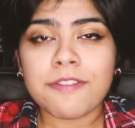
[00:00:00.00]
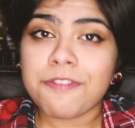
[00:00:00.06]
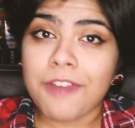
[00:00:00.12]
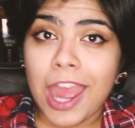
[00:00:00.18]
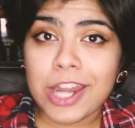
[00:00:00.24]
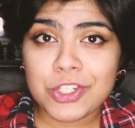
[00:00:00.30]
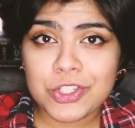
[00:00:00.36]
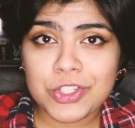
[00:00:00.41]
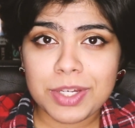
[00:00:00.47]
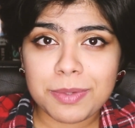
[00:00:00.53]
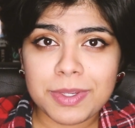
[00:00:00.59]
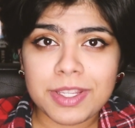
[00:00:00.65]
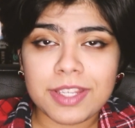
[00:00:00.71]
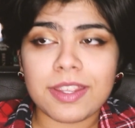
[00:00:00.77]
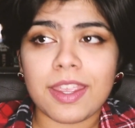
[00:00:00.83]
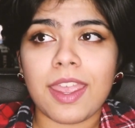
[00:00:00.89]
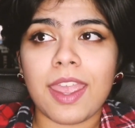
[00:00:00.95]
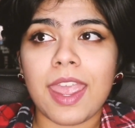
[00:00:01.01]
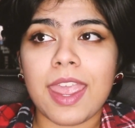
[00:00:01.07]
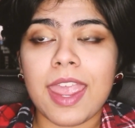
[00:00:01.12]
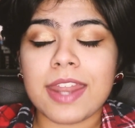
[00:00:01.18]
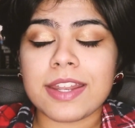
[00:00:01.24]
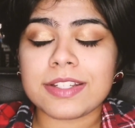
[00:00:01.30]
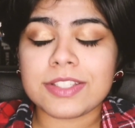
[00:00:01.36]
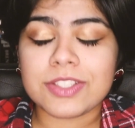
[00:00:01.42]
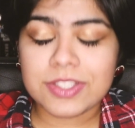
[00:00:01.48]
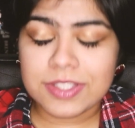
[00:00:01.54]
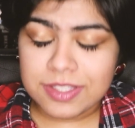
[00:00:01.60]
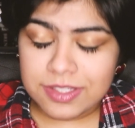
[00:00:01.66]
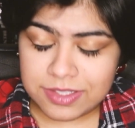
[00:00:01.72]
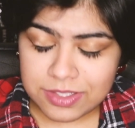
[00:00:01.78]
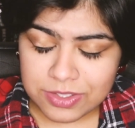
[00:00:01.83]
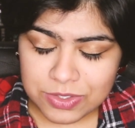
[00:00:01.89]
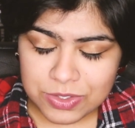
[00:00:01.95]
fat shaming and it just
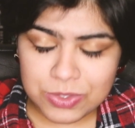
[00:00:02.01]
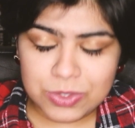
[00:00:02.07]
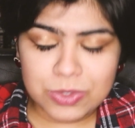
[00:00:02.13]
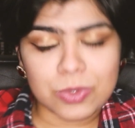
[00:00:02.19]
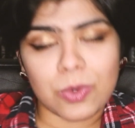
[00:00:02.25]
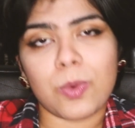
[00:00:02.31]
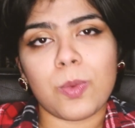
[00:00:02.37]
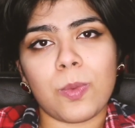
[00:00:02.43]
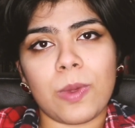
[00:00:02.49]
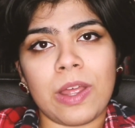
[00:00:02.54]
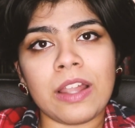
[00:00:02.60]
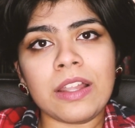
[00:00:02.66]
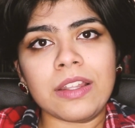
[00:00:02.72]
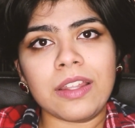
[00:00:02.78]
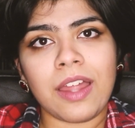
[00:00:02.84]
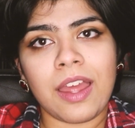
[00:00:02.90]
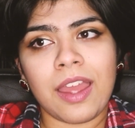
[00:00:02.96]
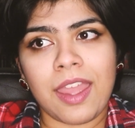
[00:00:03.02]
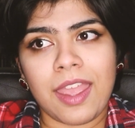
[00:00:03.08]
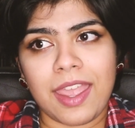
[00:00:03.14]
does it so well.